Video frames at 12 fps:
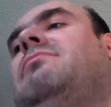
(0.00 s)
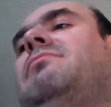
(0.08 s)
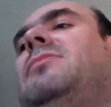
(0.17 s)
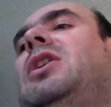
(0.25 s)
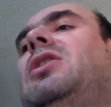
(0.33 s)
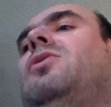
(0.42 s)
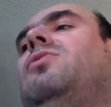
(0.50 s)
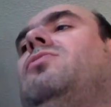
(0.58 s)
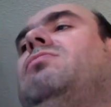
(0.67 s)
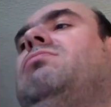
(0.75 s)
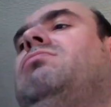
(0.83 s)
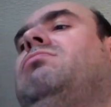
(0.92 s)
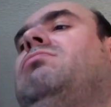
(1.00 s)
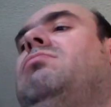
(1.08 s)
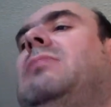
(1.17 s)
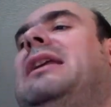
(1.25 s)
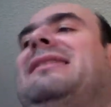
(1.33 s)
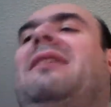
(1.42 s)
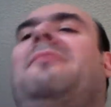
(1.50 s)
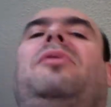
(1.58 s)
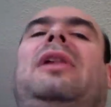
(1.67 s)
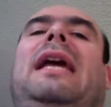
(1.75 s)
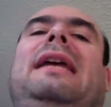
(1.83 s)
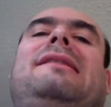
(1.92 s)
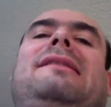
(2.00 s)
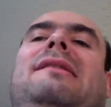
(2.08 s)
you know, in some place,